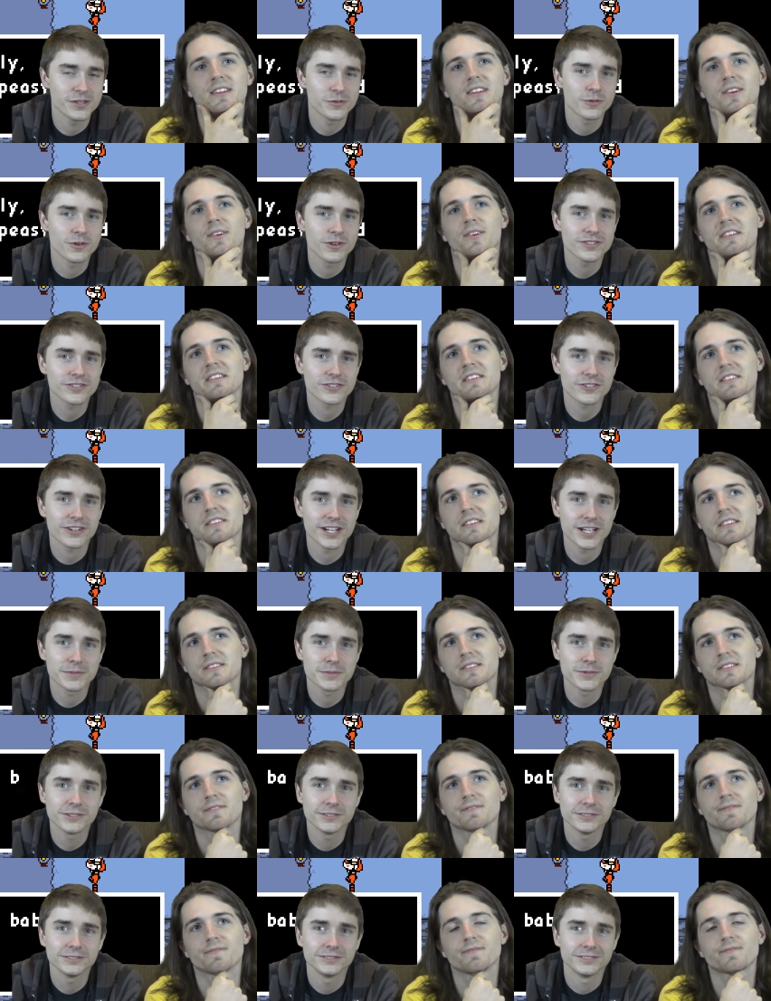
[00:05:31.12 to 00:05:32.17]
Speaker 1: word scramble?
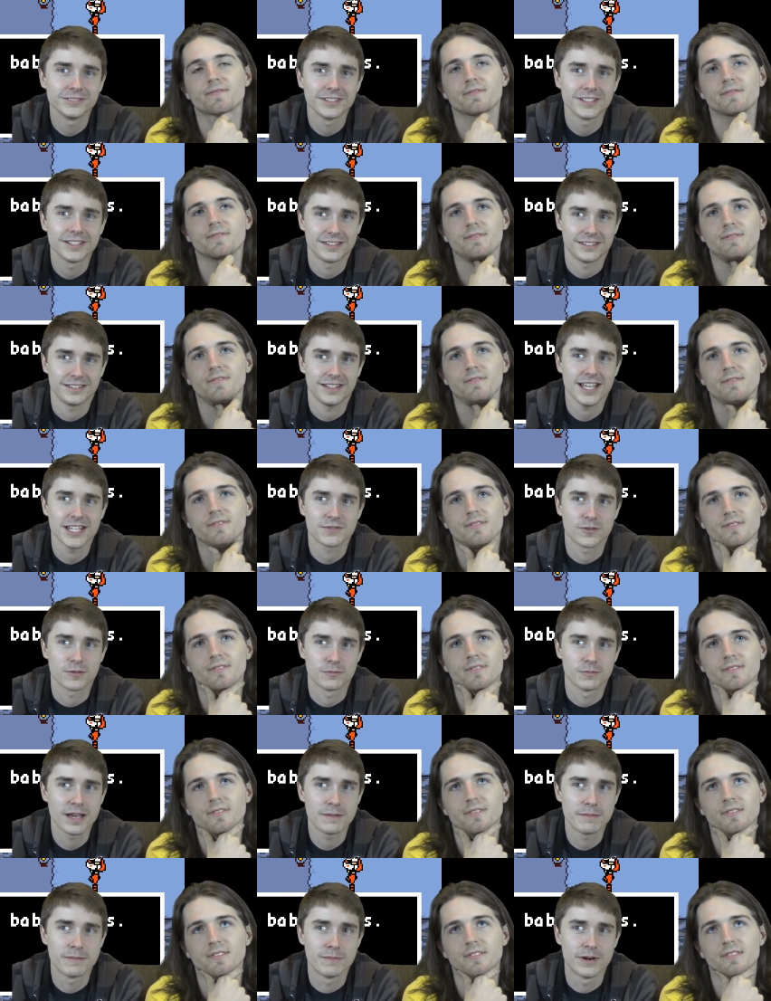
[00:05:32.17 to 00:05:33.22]
That's for
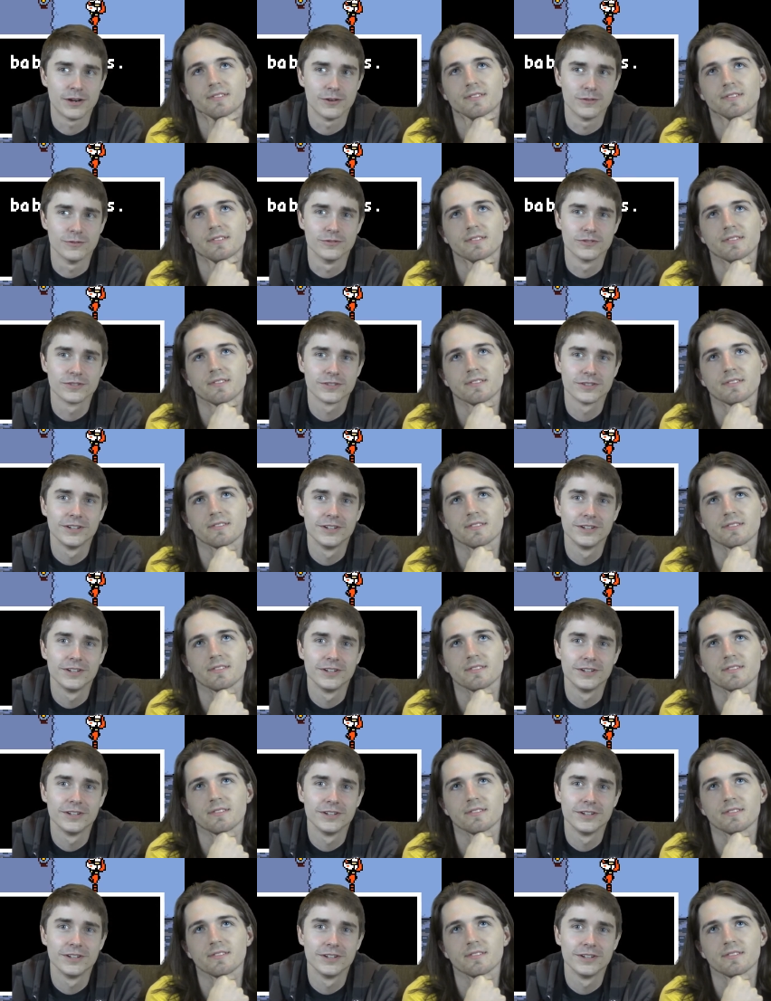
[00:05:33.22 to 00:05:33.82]
baby bones.